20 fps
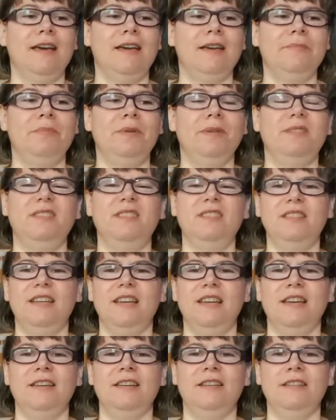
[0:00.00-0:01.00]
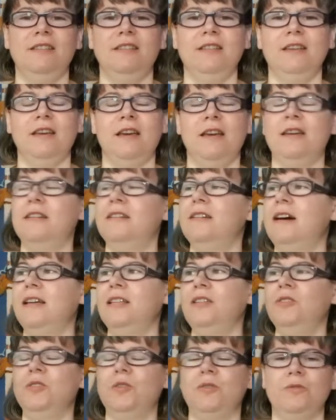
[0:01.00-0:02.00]
But today,
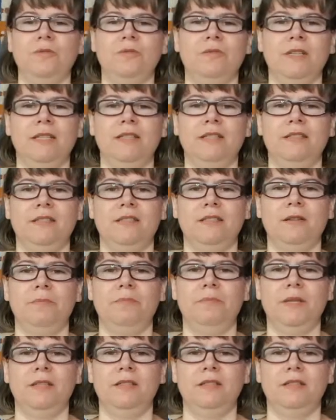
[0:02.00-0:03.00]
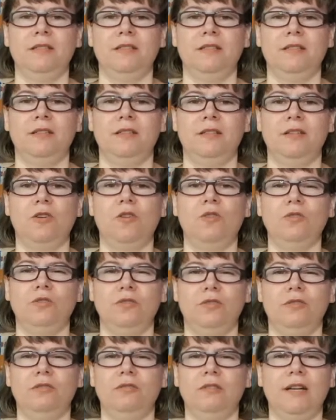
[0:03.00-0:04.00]
I don't know, it's a bit
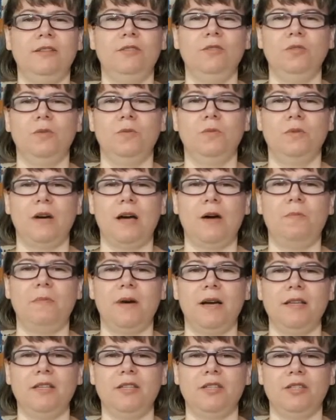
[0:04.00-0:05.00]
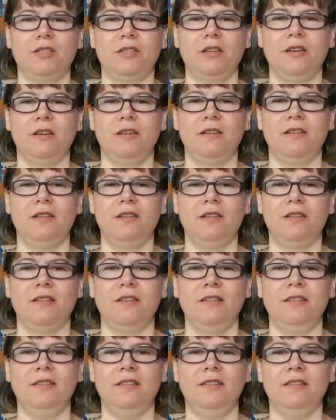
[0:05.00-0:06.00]
hotter. I don't know how much
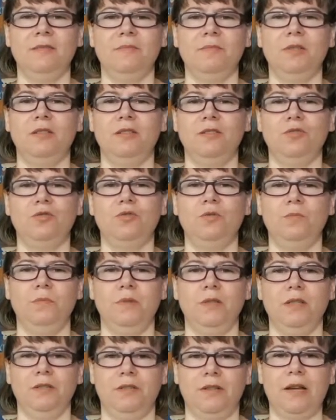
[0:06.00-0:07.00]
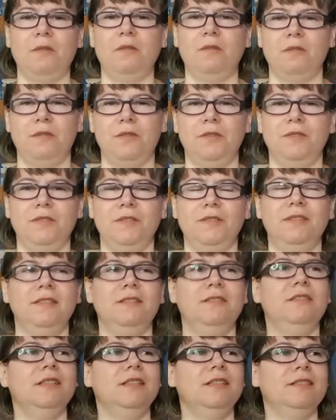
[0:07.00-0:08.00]
it is, but it should be around 30
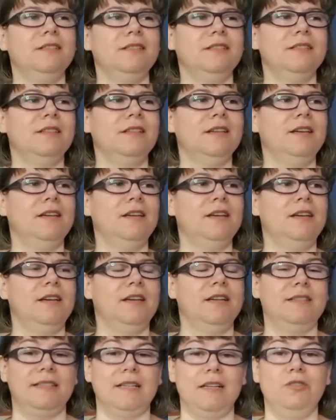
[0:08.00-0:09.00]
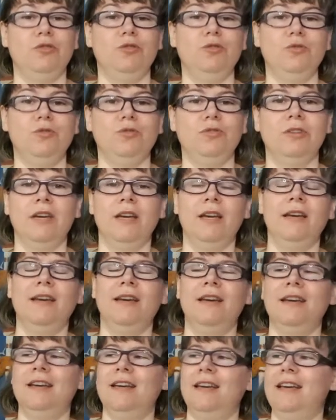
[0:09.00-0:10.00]
degrees Celsius.
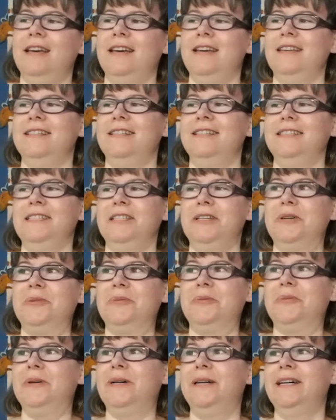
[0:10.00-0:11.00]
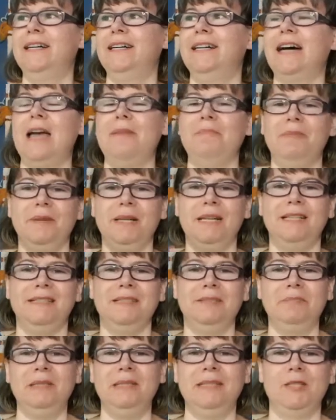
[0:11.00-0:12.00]
So I'm a
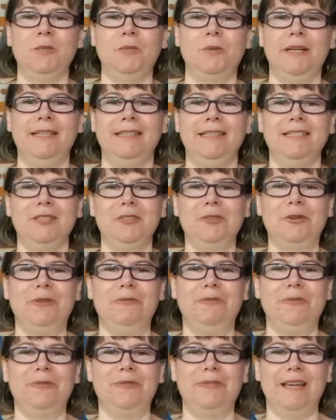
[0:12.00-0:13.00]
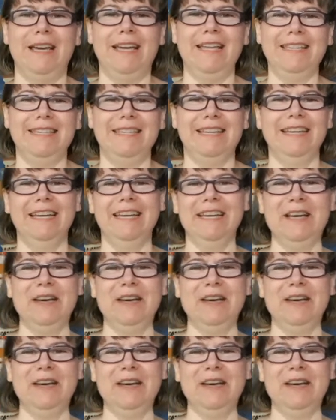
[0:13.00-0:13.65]
little bit sweaty, sorry for that.